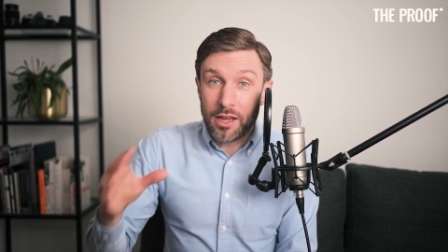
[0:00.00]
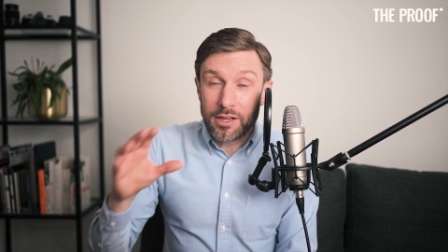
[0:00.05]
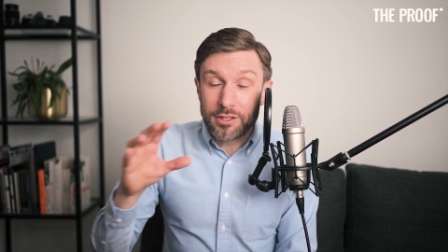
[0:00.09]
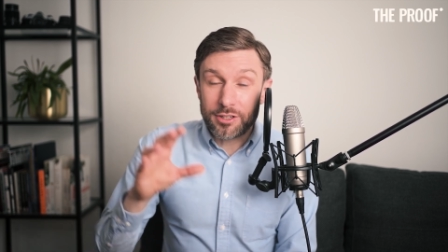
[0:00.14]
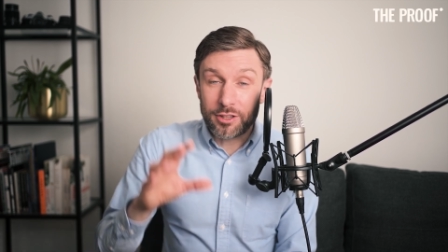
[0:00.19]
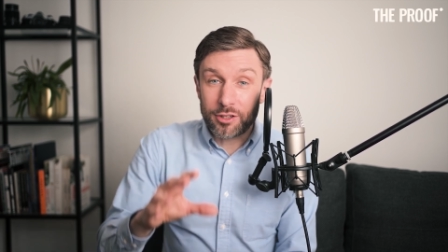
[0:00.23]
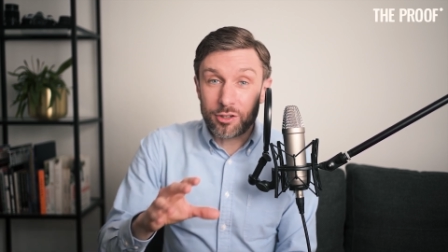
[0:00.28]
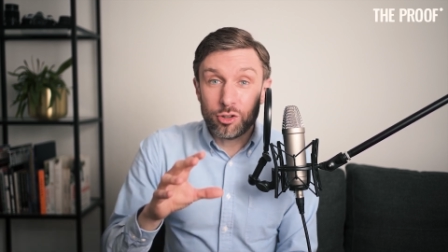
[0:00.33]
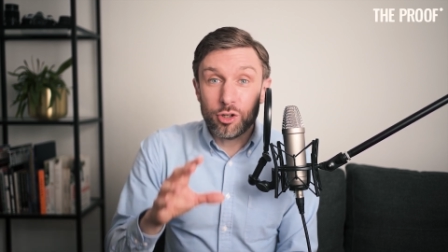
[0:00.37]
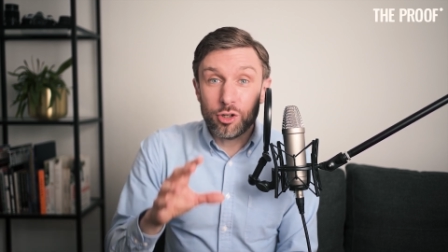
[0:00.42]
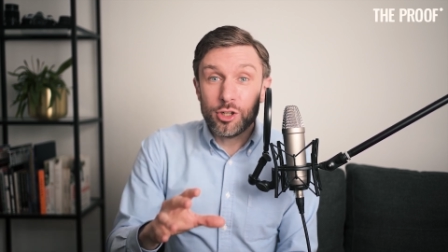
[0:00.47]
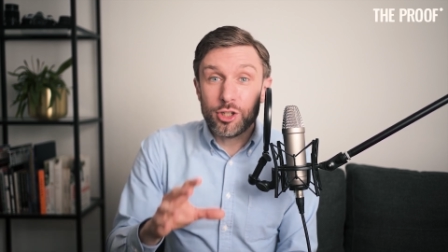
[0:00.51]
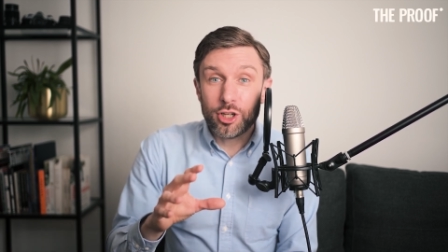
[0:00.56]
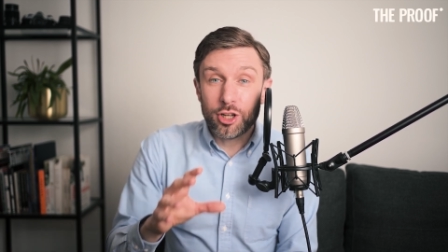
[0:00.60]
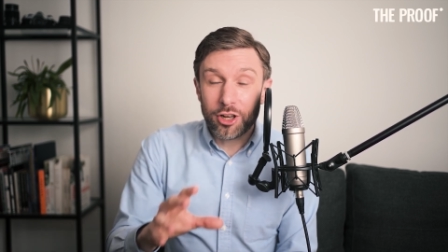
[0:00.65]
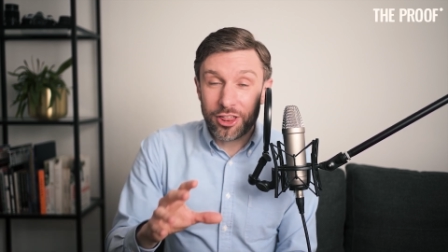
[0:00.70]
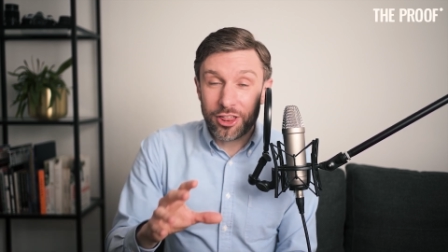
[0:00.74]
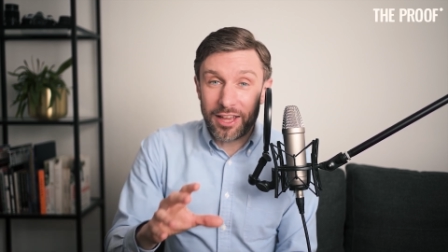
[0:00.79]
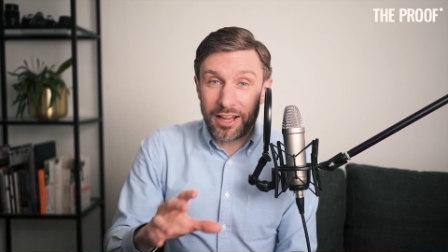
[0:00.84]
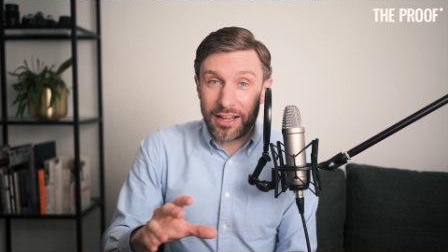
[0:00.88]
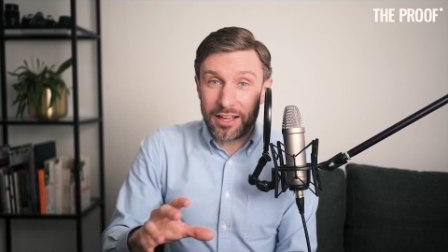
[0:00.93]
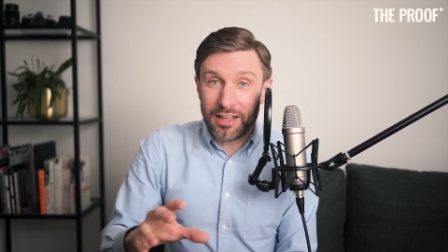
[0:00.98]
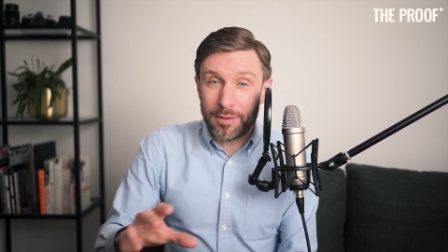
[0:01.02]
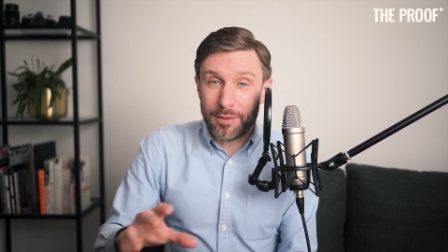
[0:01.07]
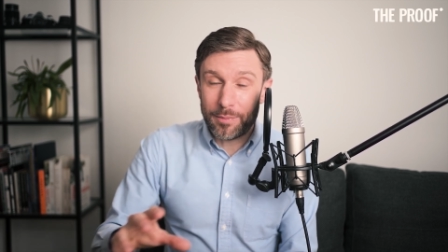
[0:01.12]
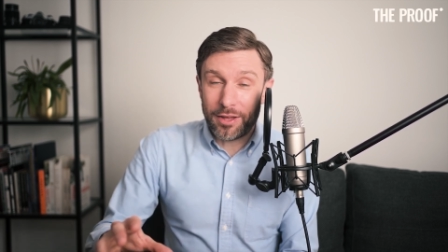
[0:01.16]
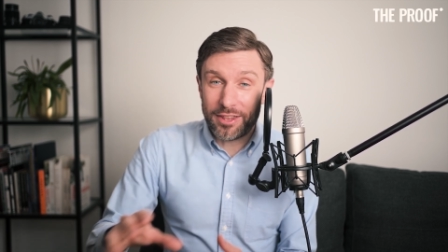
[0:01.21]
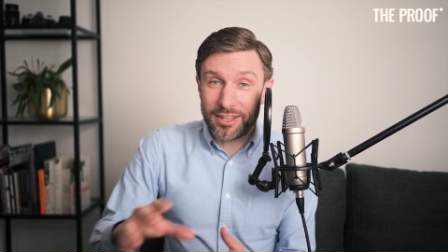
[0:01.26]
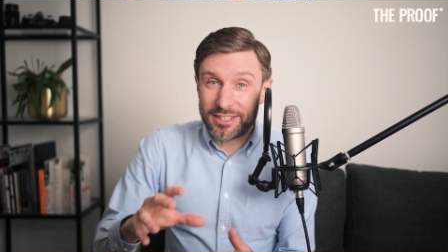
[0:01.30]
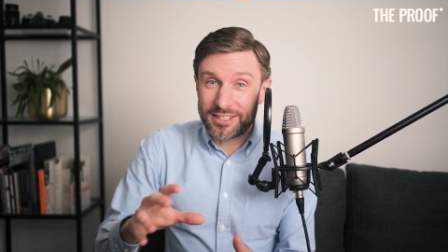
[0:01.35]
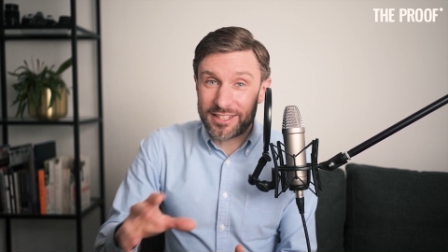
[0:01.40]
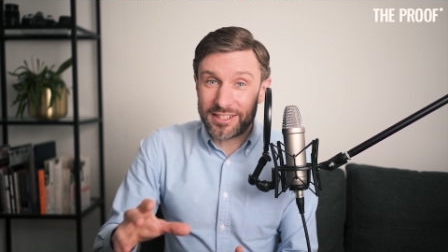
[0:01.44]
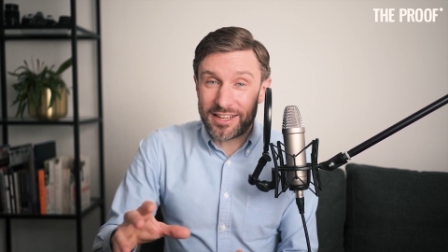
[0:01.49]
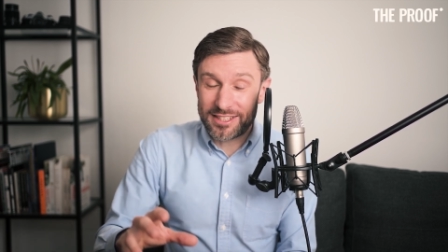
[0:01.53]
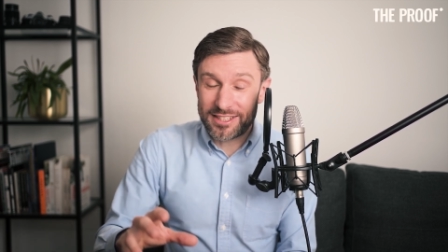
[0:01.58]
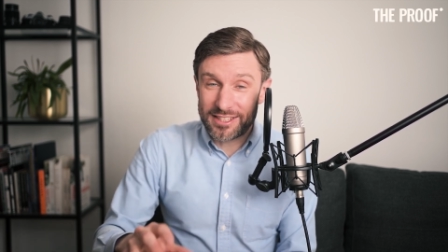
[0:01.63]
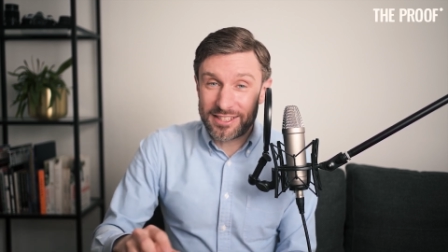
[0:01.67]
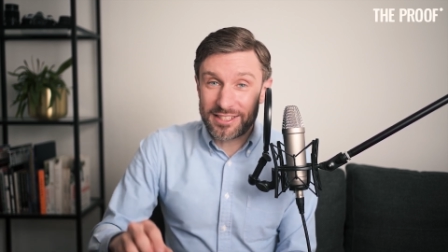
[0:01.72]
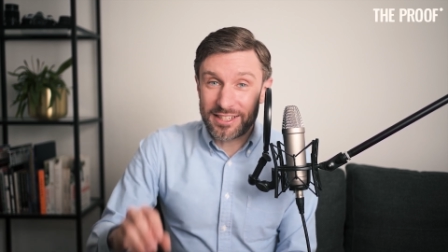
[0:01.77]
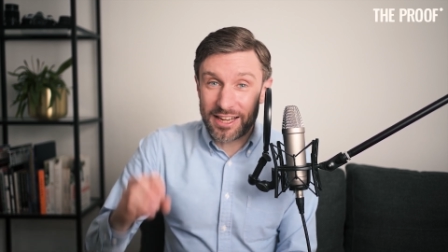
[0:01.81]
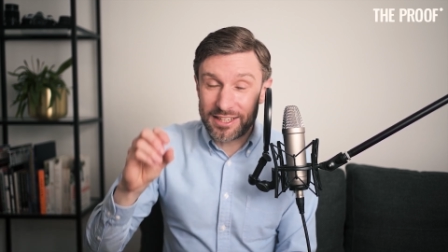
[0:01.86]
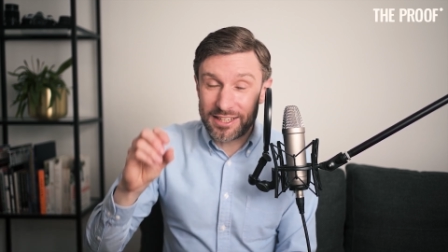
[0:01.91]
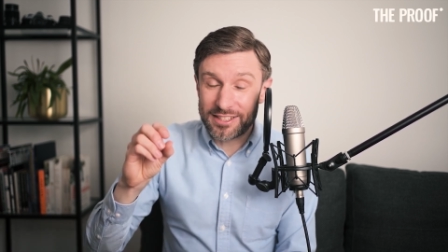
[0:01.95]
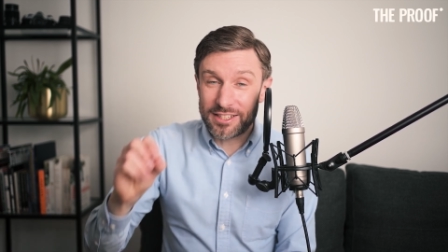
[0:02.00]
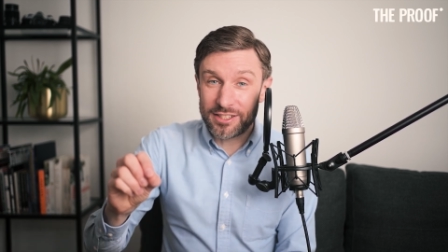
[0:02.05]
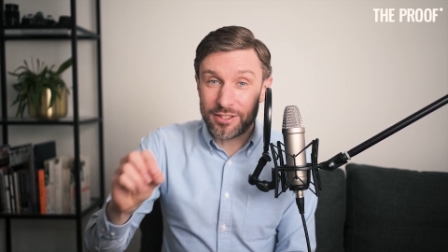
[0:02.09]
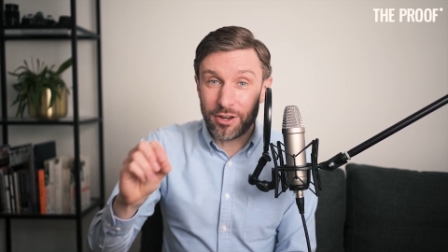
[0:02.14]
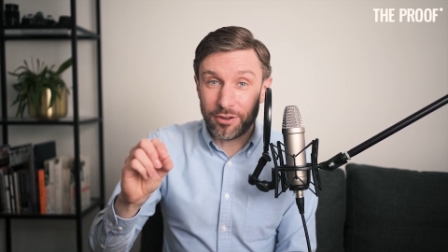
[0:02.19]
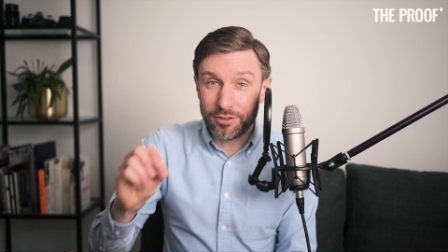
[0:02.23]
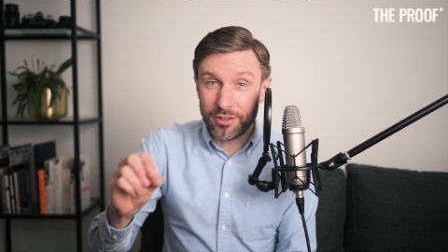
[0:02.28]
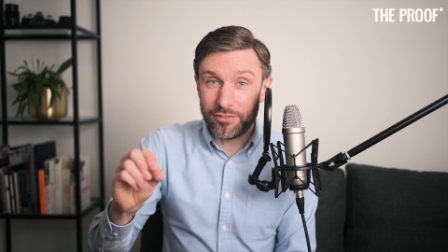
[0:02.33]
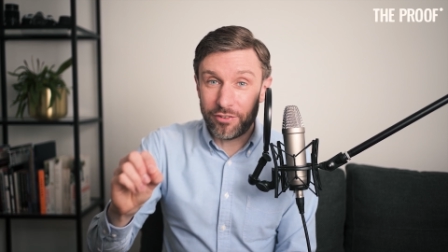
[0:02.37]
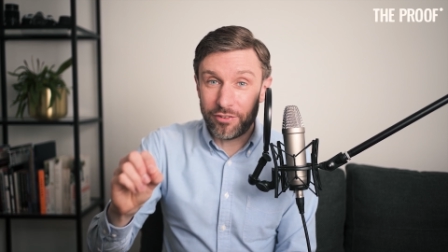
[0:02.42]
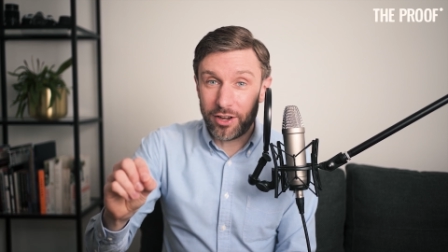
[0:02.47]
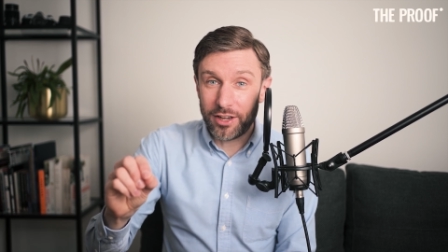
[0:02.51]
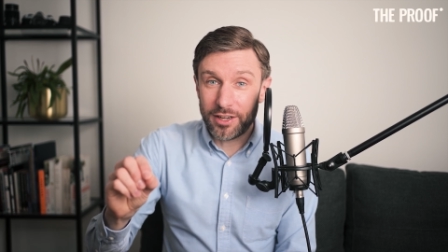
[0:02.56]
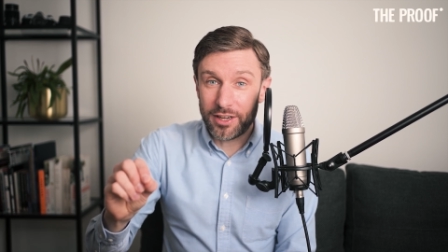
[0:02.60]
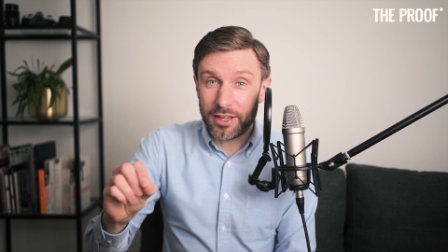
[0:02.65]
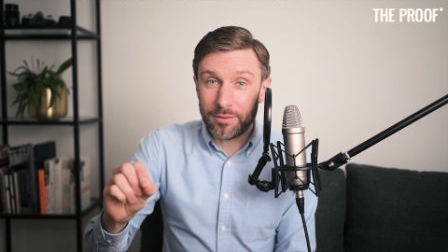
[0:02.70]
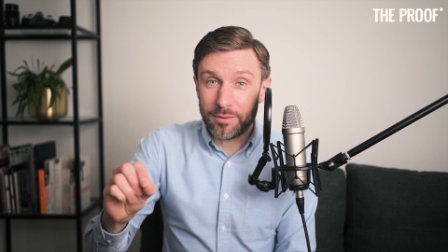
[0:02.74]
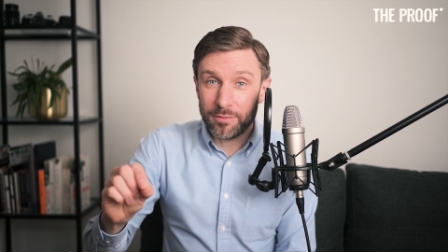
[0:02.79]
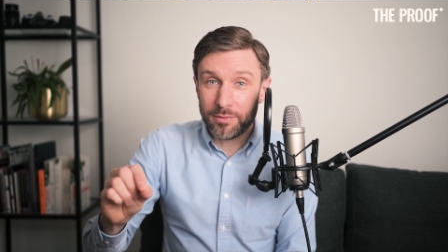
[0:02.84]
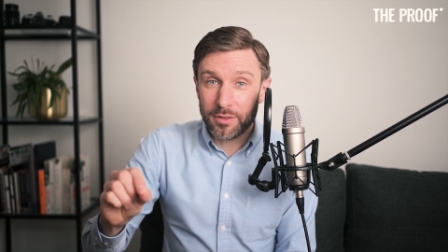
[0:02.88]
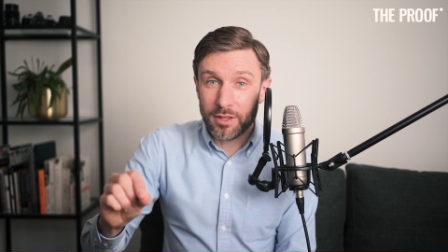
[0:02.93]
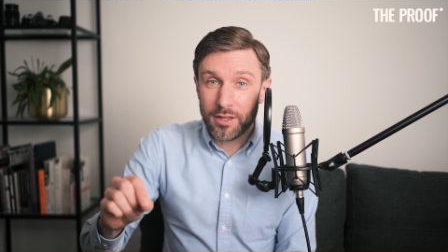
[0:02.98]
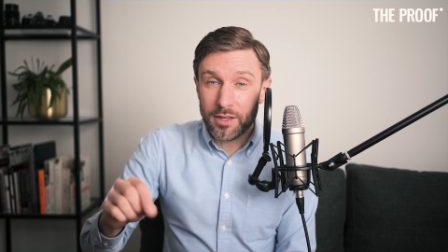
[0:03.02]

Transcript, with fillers: So the crucial thing about this senescent state is it's non-dividing.